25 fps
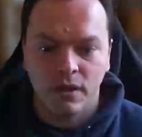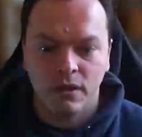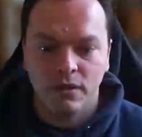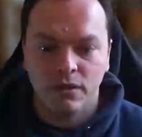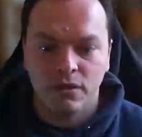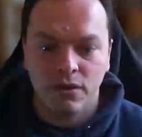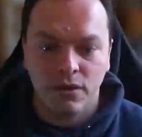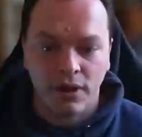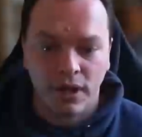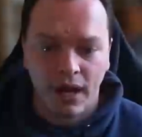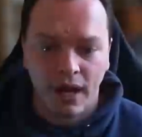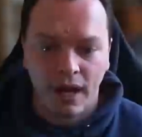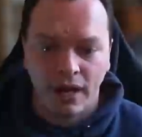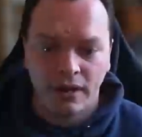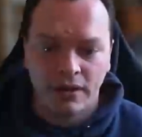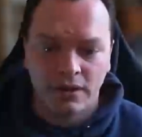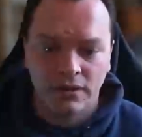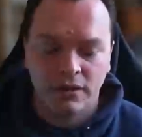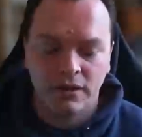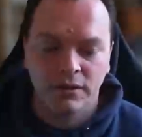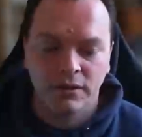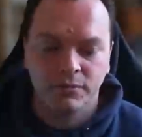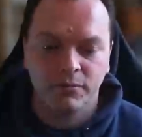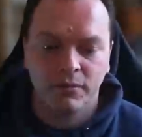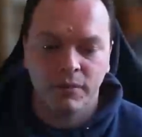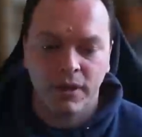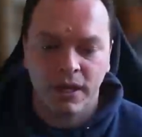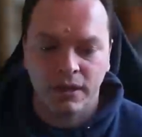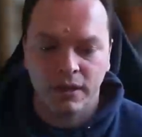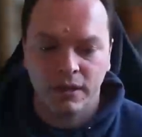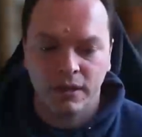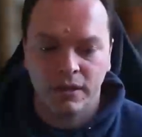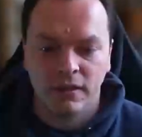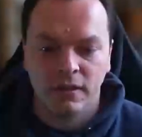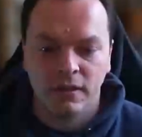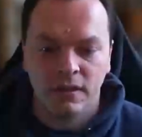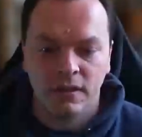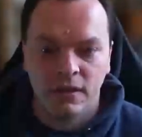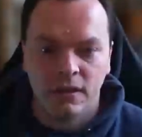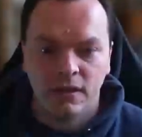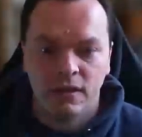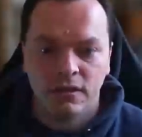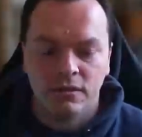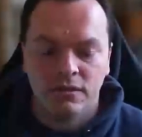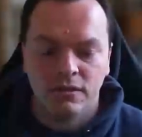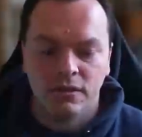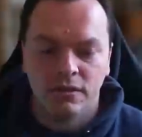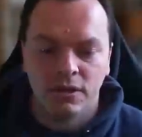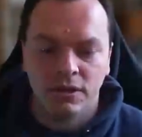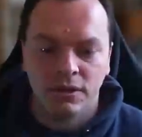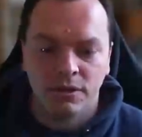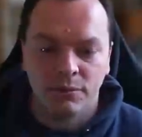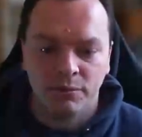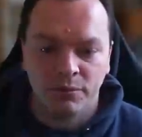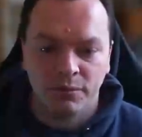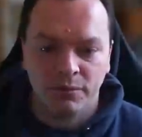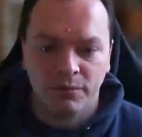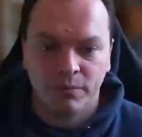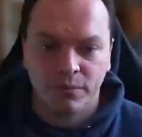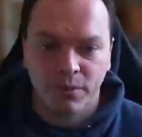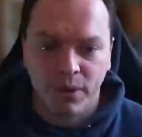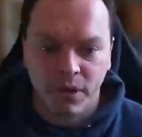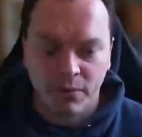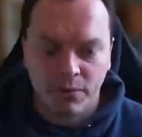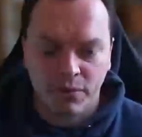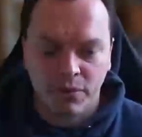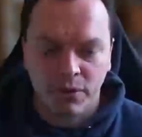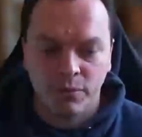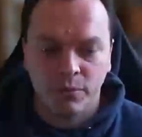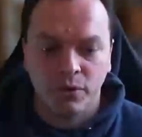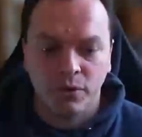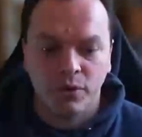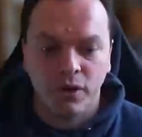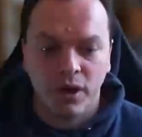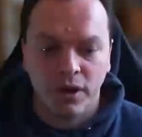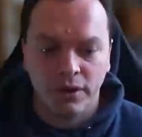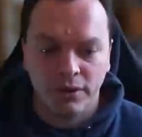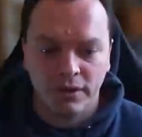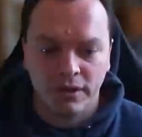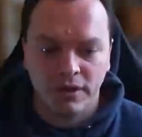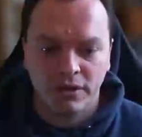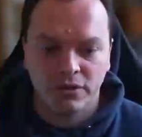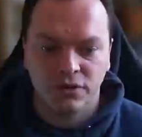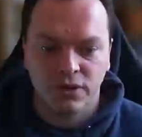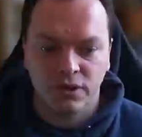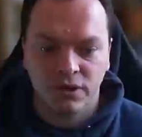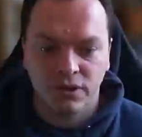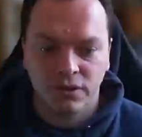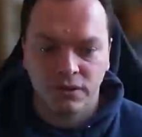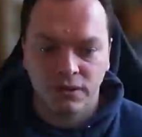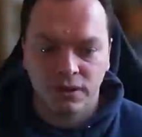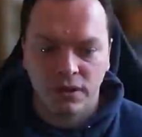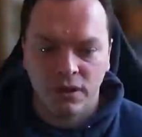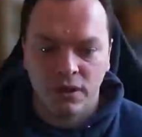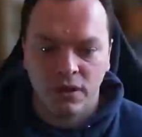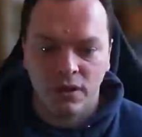you can actually make it so that the breakpoint will only trigger